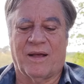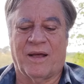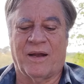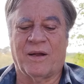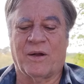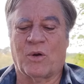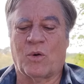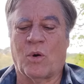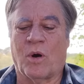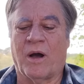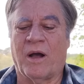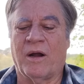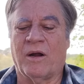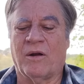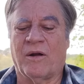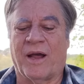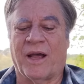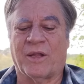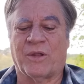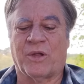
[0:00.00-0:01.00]
And
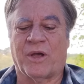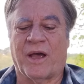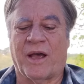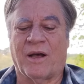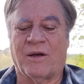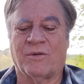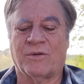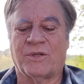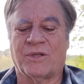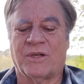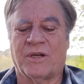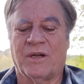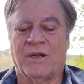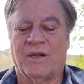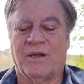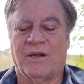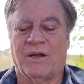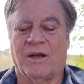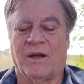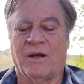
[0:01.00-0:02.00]
inquire at the house
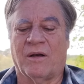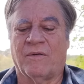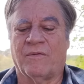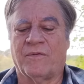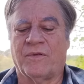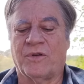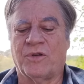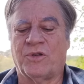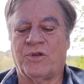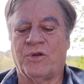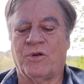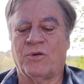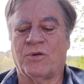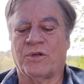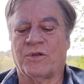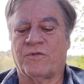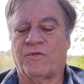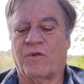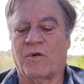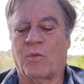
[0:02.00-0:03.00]
of
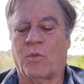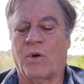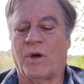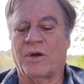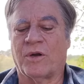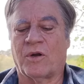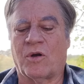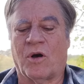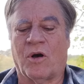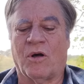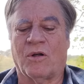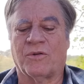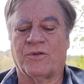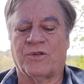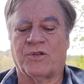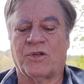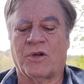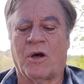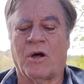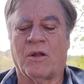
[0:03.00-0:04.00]
Judas for one called
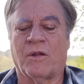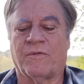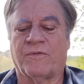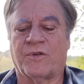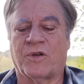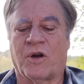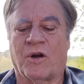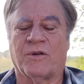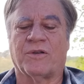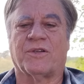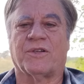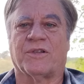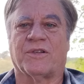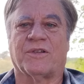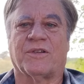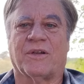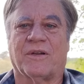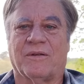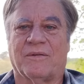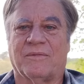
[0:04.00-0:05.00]
Saul of
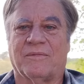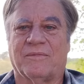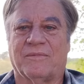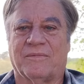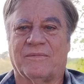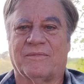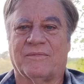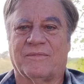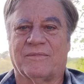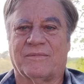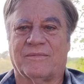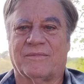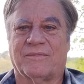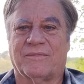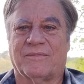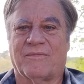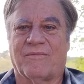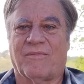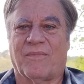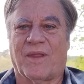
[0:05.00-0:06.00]
Tarsus.
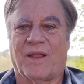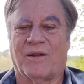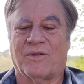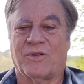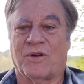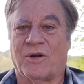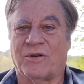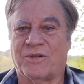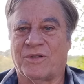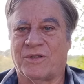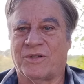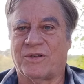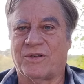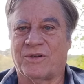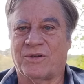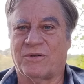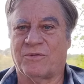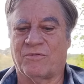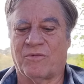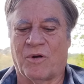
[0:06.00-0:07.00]
Tarsus
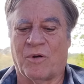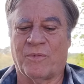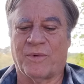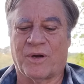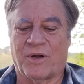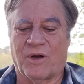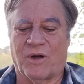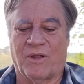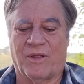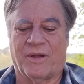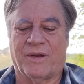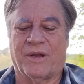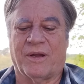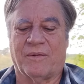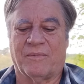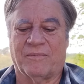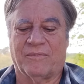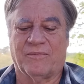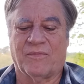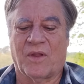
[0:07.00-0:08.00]
is a Roman colony.
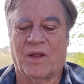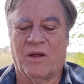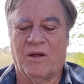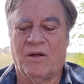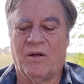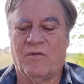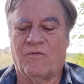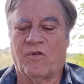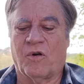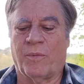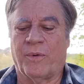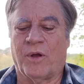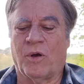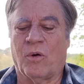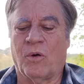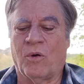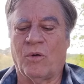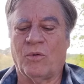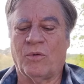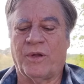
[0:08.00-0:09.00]
For
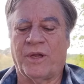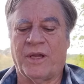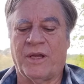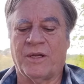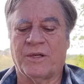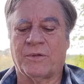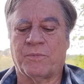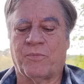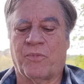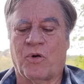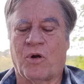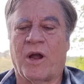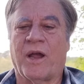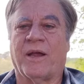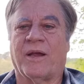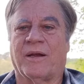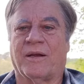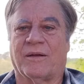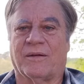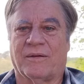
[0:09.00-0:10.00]
behold, he is
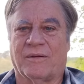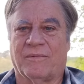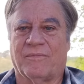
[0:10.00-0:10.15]
praying.